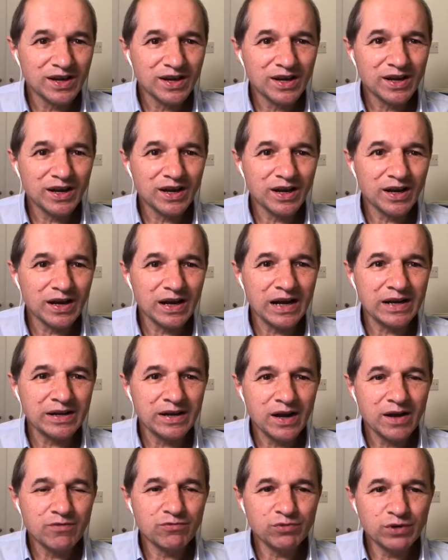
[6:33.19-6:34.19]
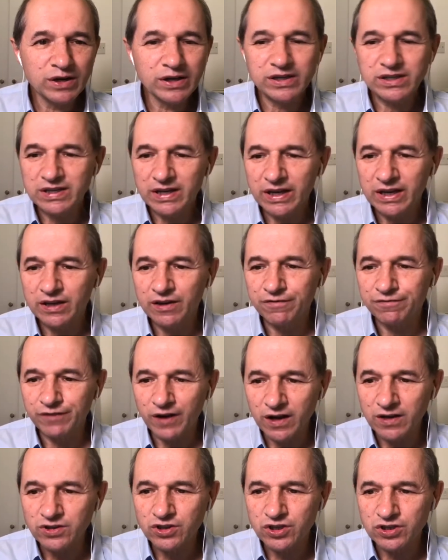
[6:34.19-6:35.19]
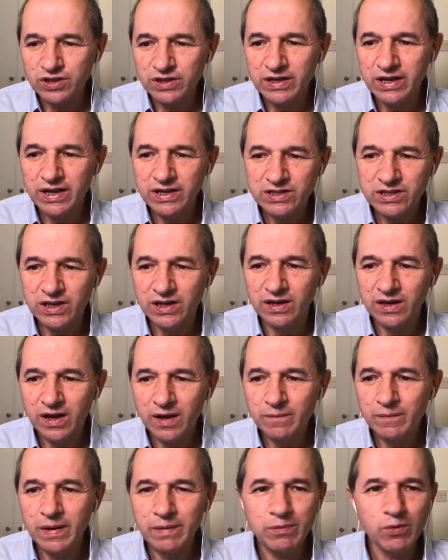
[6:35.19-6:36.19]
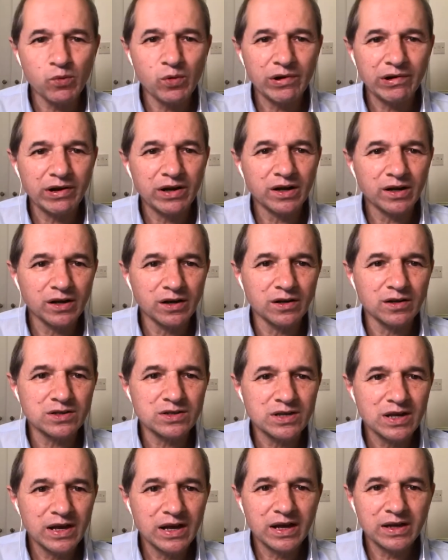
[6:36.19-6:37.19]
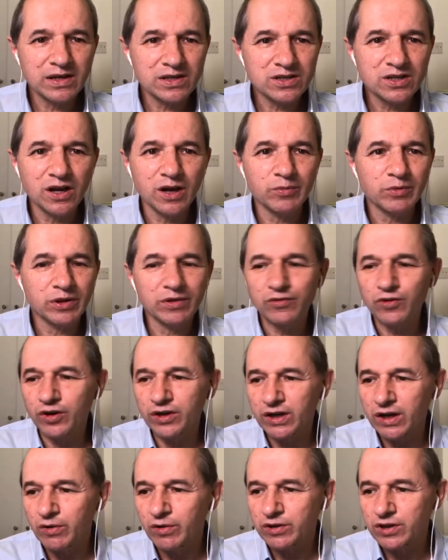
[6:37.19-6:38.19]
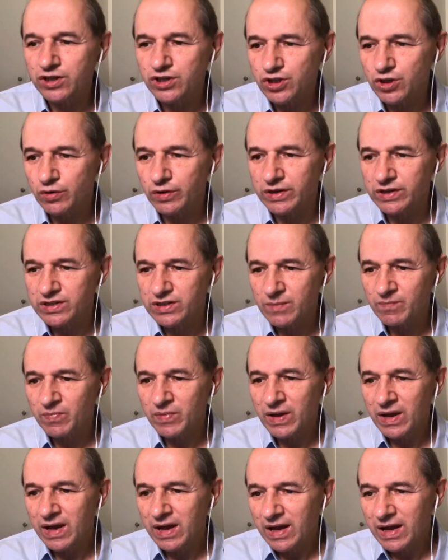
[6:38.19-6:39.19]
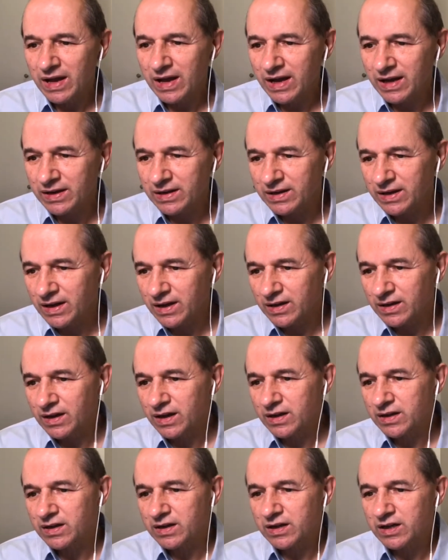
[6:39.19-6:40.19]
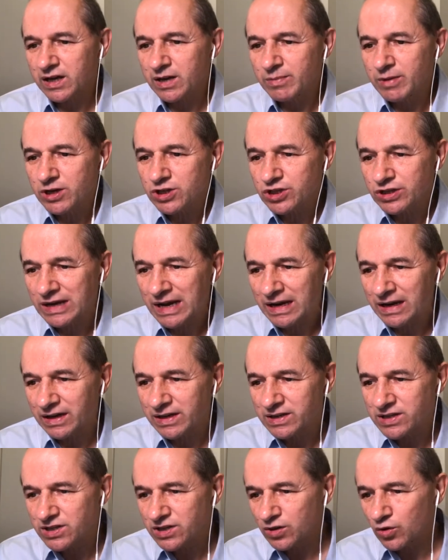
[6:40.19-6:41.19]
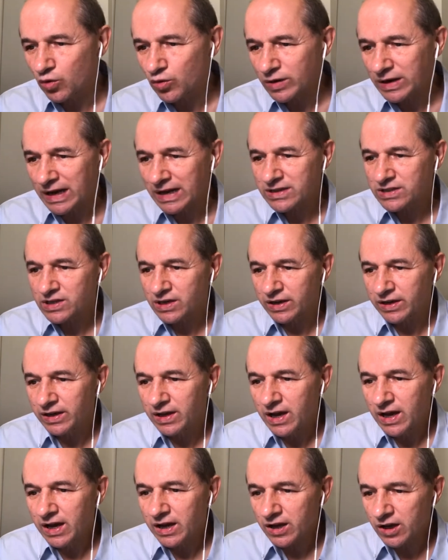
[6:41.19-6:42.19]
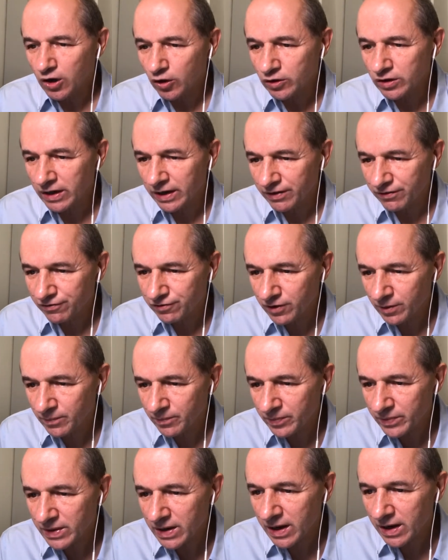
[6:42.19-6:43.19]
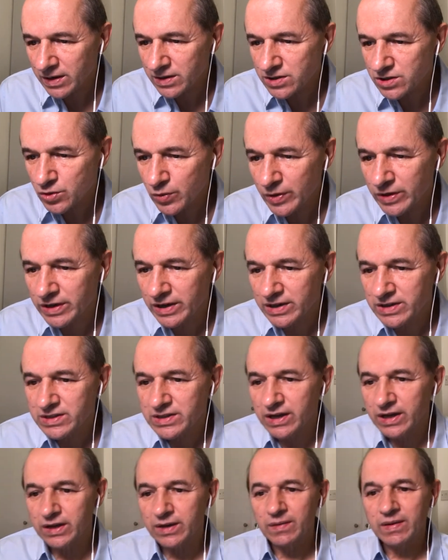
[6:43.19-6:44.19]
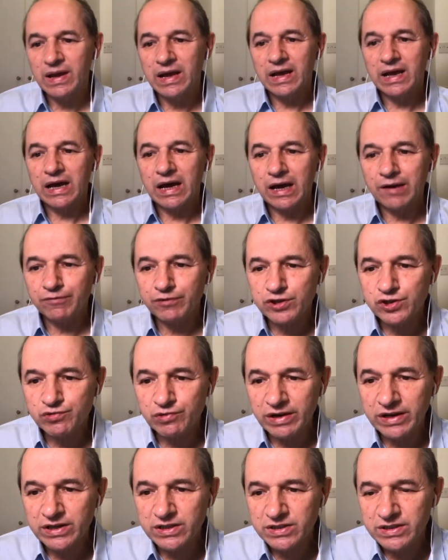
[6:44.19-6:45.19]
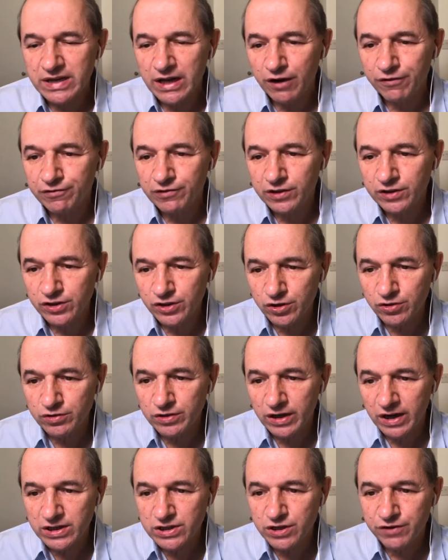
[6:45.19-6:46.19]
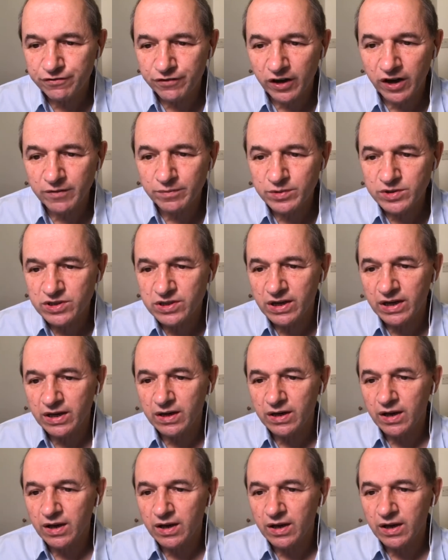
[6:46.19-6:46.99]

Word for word: uh, and really taken advantage and hitting people where it hurts at a time when they've got no other choice. And a, a commercial analyst called Anthony Codlin from uh, Twindig said, average rates now for a new ninety-five percent